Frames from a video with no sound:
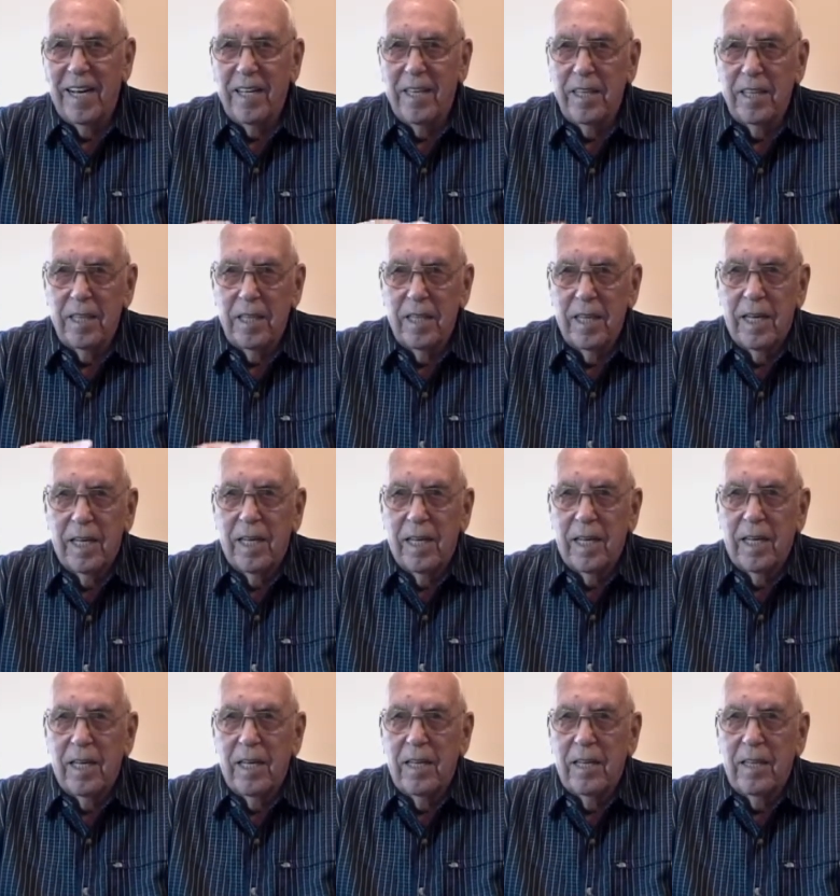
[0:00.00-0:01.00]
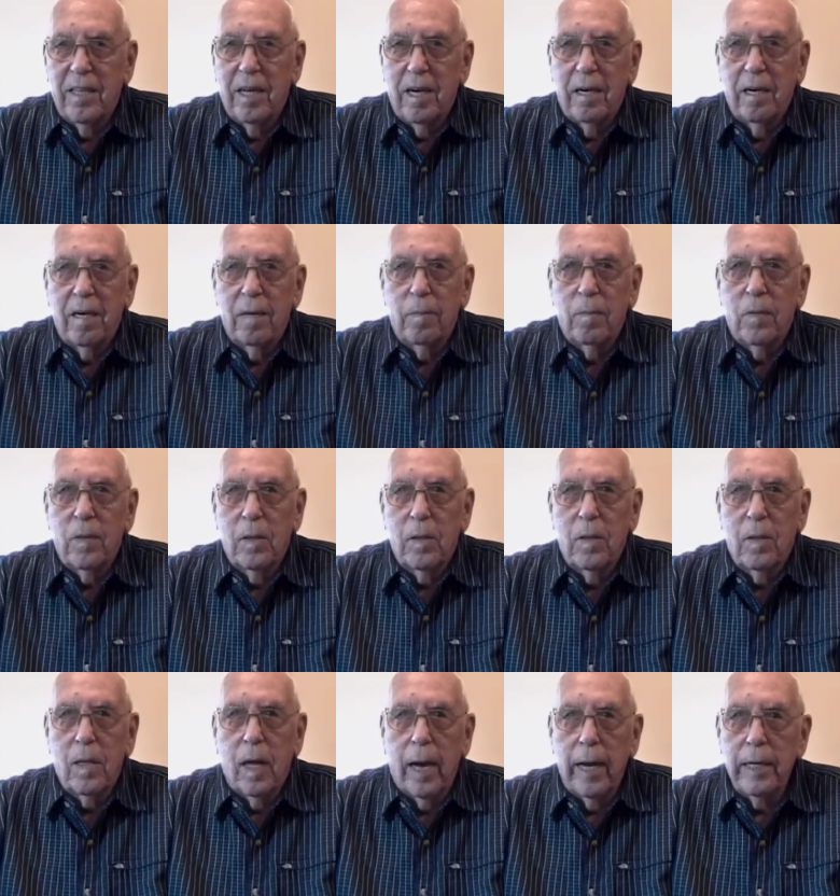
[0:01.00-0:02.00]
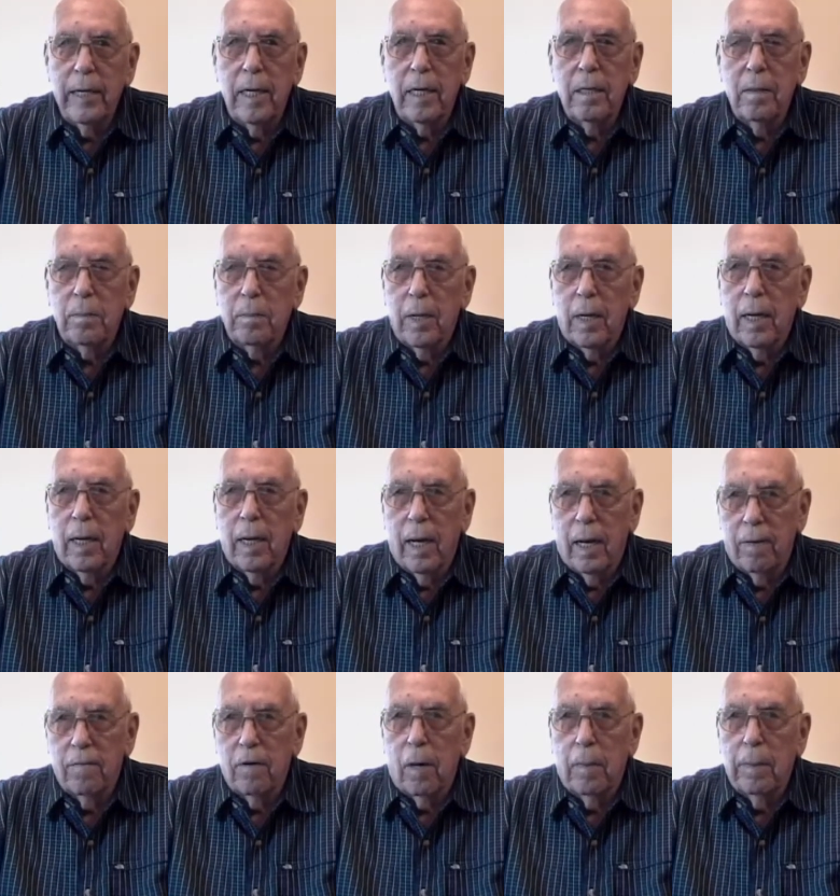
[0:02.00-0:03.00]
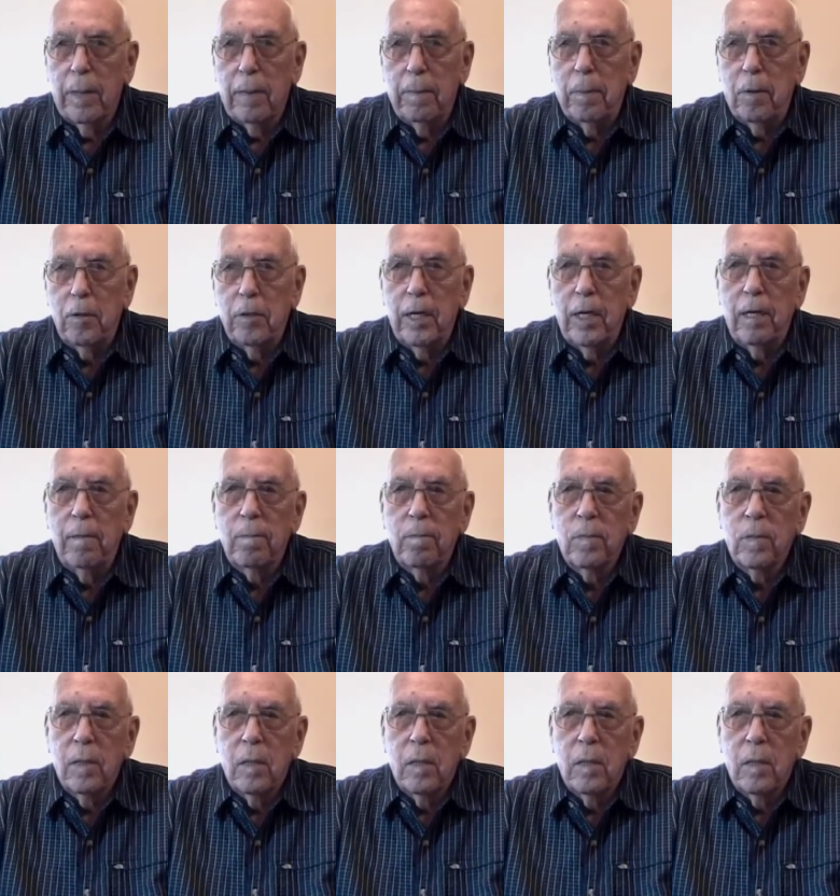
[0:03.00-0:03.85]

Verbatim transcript: did you get seasick? I didn't, but a lot of our people did.